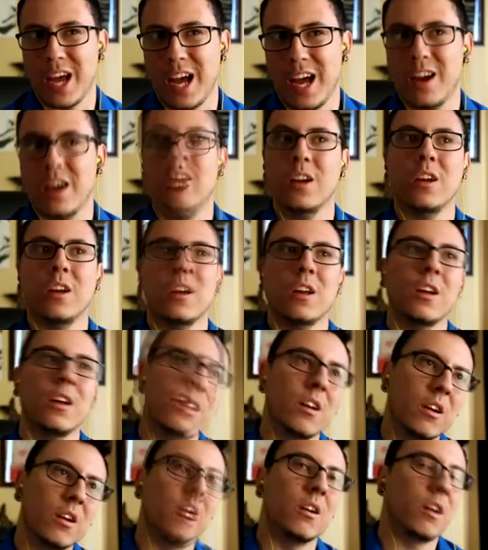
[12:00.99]
of that,
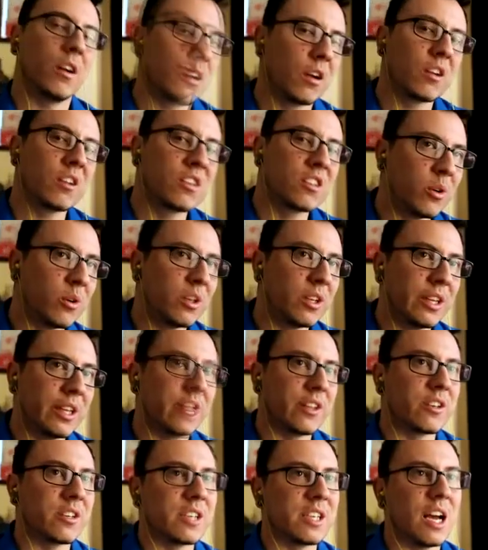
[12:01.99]
go to
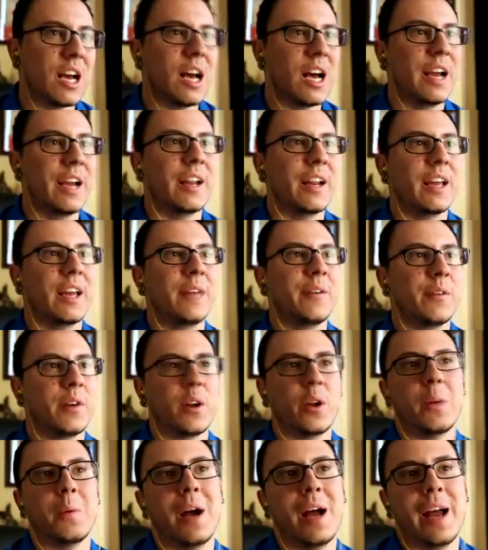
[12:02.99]
the other side, and
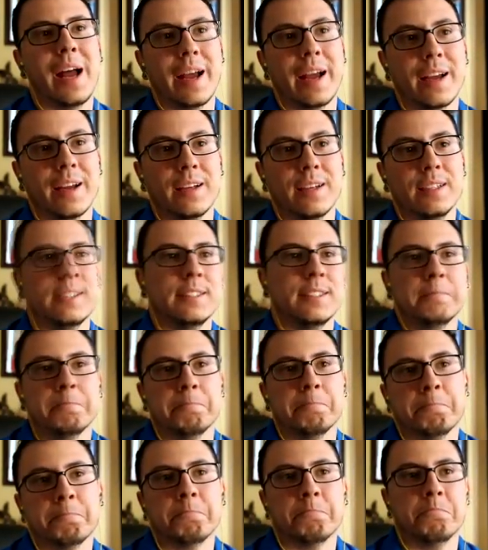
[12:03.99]
run away.
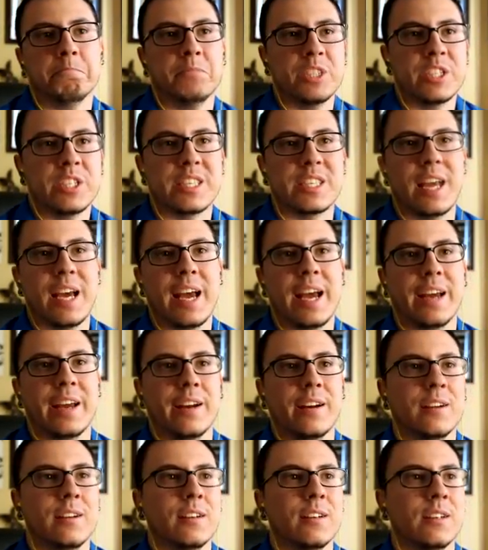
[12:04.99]
Just
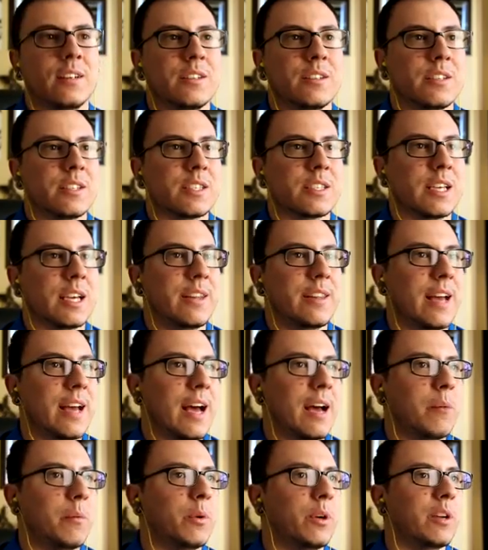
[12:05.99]
saying. Just saying,
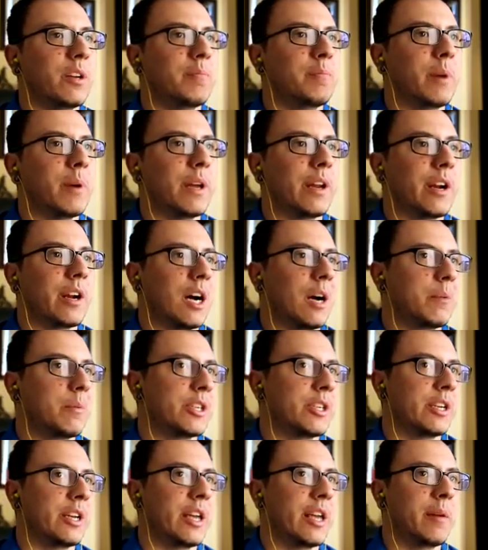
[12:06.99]
that would have been an
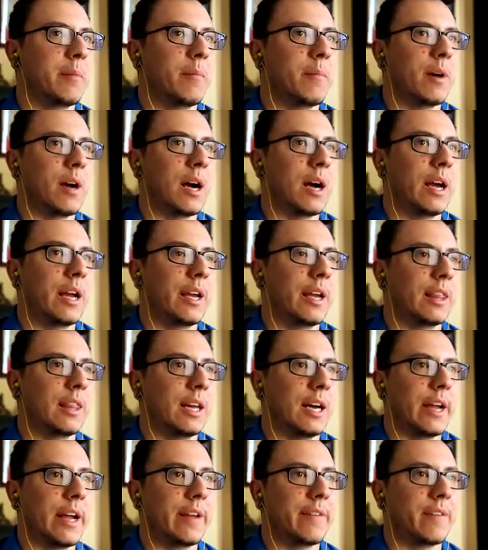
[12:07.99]
option in my
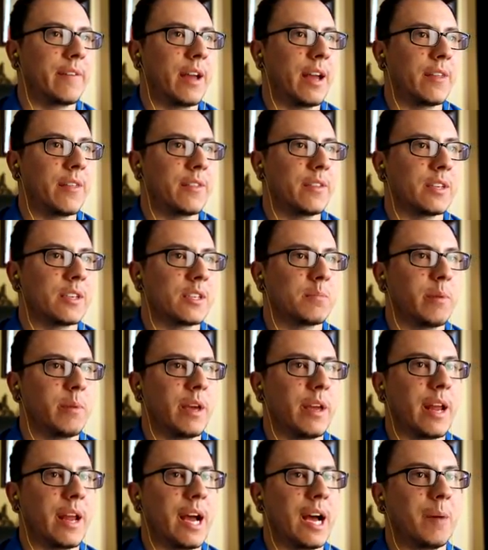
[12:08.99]
life had this
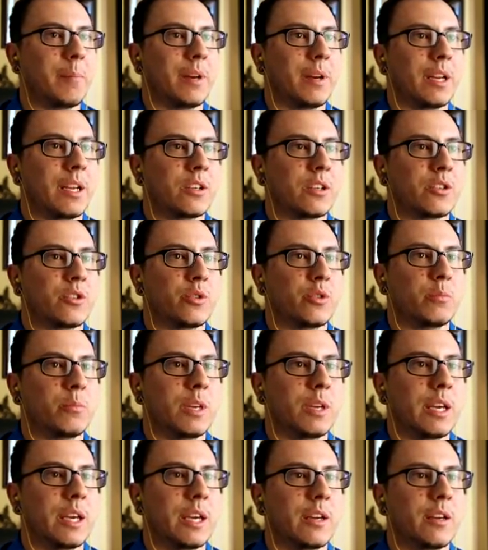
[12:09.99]
been happening to
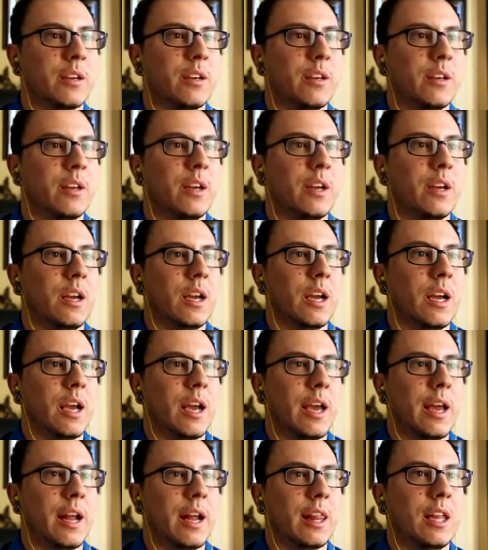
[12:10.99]
me.
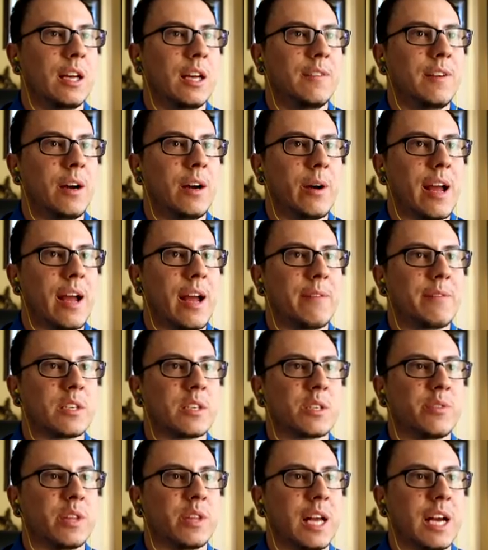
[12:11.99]
And I love how I have
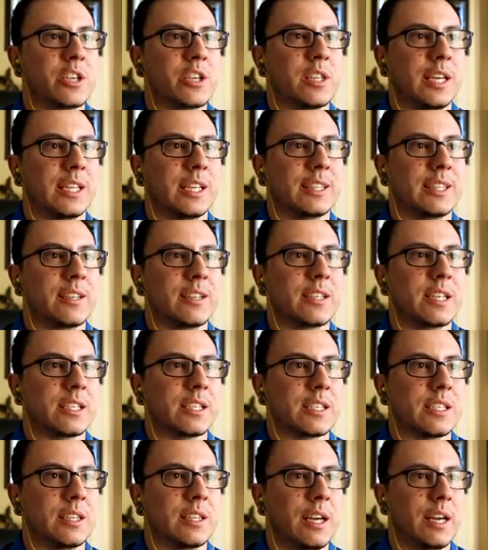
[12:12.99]
this flashlight that
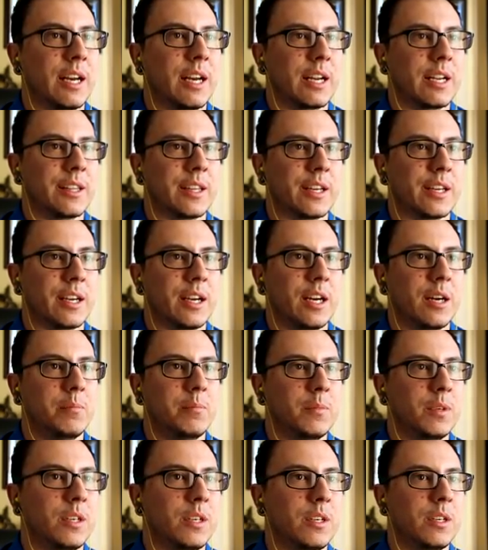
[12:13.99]
doesn't light anything
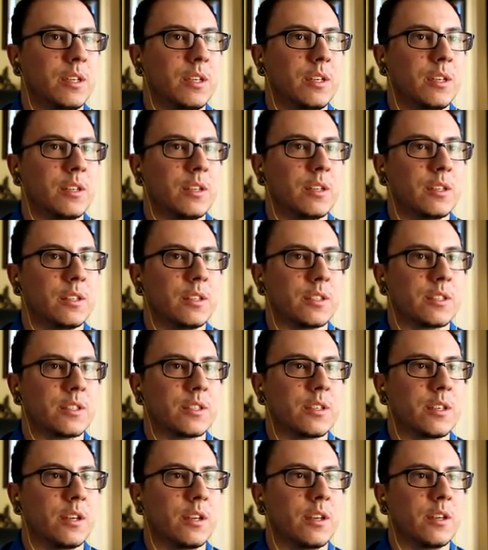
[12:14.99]
up.
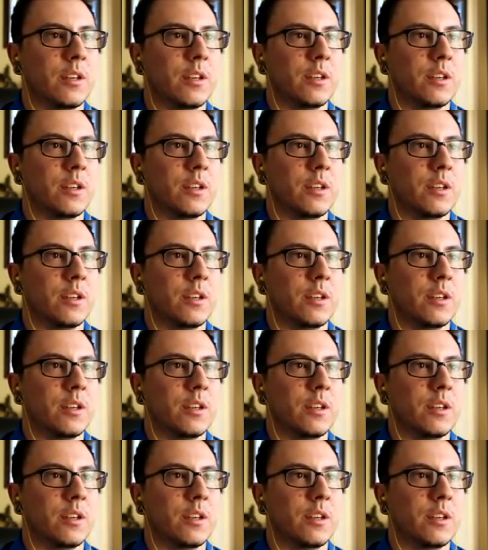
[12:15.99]
This